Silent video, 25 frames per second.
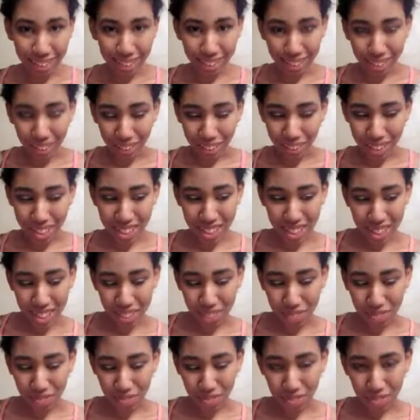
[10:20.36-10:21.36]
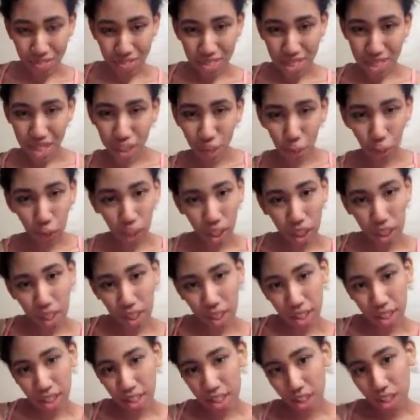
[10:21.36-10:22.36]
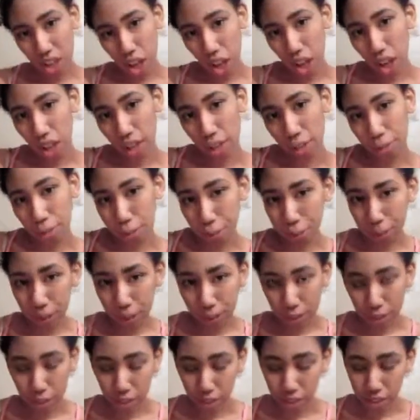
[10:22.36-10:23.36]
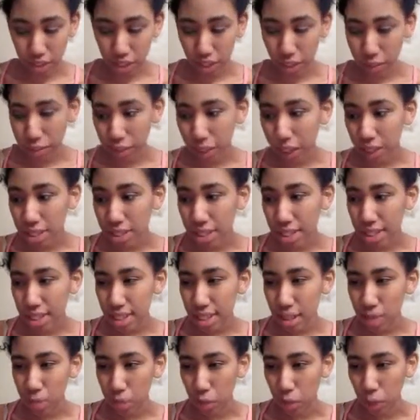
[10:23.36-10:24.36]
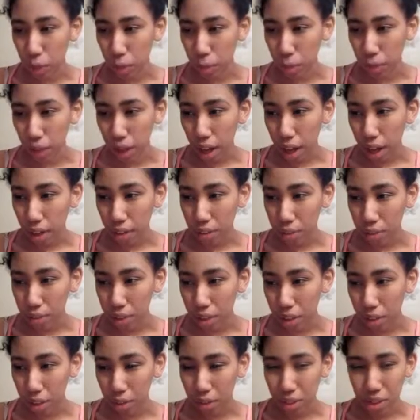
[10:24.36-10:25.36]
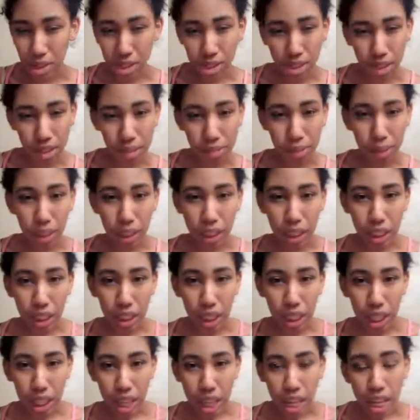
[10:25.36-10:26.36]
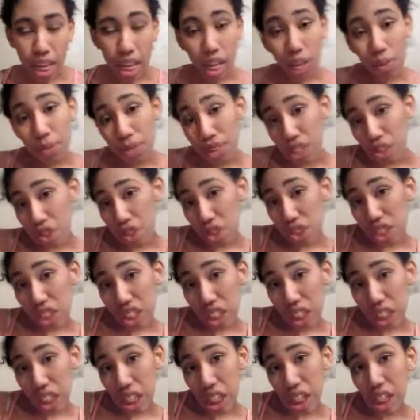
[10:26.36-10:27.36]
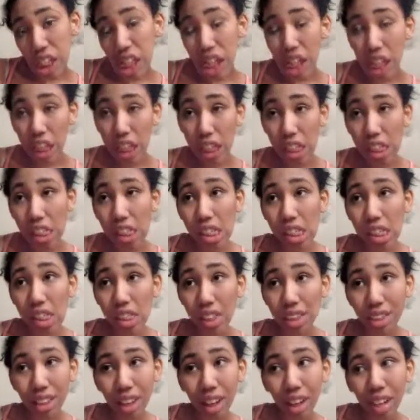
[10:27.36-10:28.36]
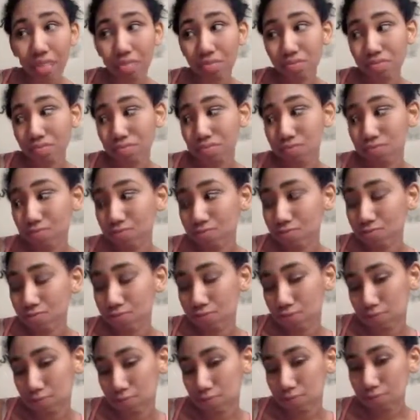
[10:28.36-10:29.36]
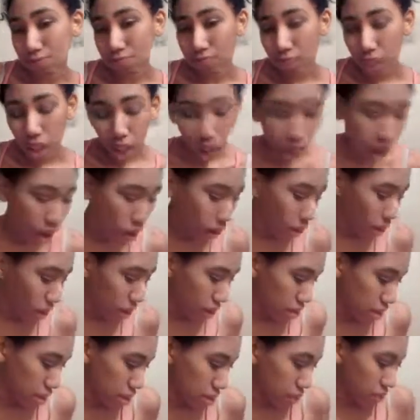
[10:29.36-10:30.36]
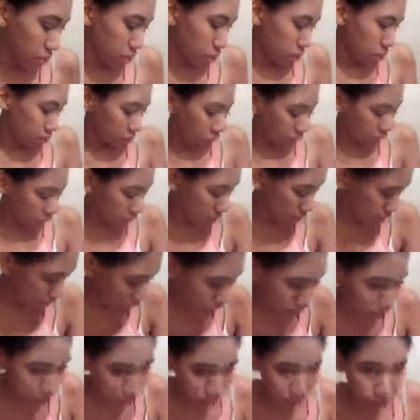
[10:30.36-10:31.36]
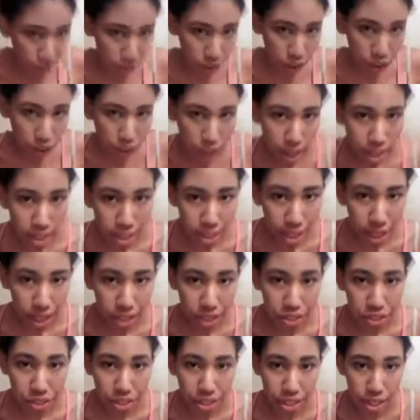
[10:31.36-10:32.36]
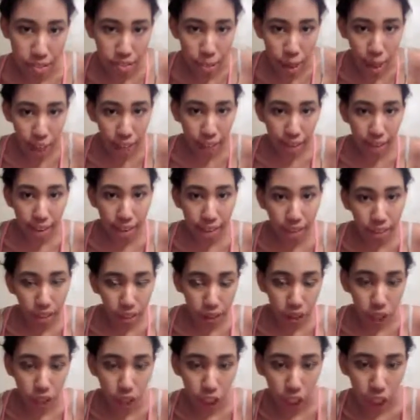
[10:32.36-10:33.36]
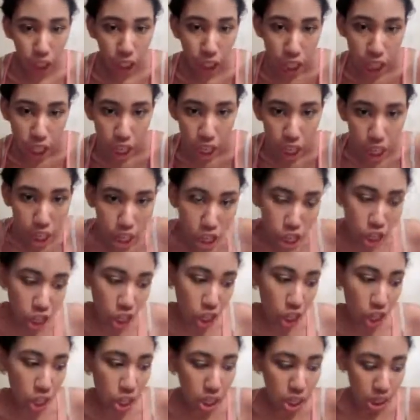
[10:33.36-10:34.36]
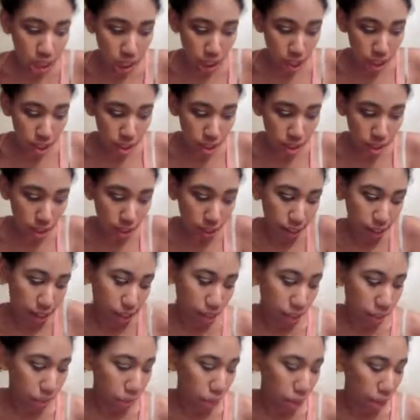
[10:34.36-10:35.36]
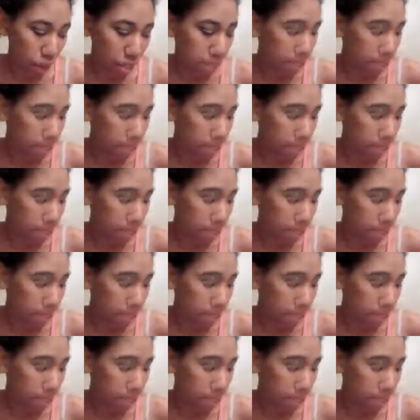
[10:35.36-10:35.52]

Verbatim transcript: that was good. A quick talk of my physical therapy. I was gonna say more, but I don't really know what to say about it. It was interesting, and yeah. Oh, also, do you guys? I feel like you guys can actually see my like little nook, like bed